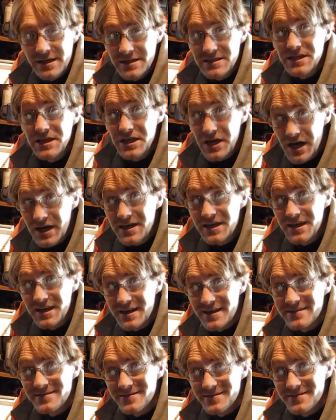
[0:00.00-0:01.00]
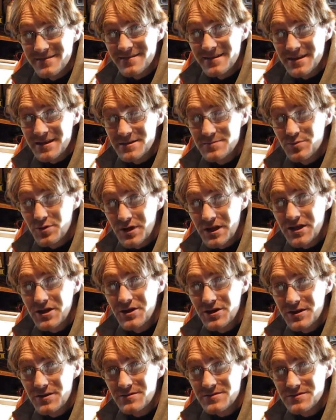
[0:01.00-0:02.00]
He's a young kid. He's pretty
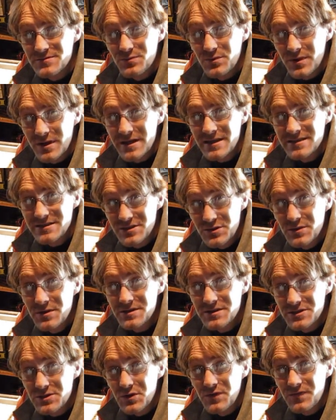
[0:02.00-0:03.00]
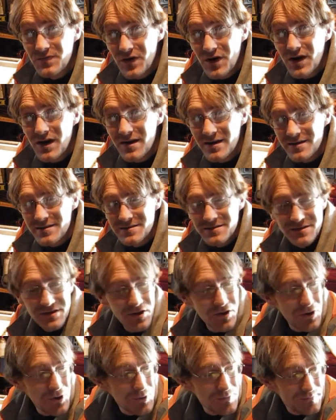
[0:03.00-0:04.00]
good at what he's doing so far.
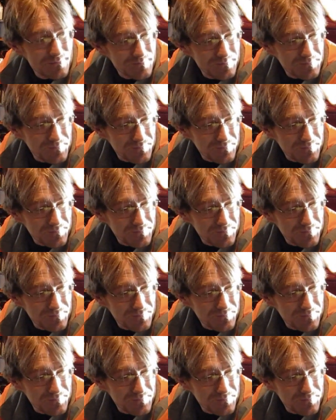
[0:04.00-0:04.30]
So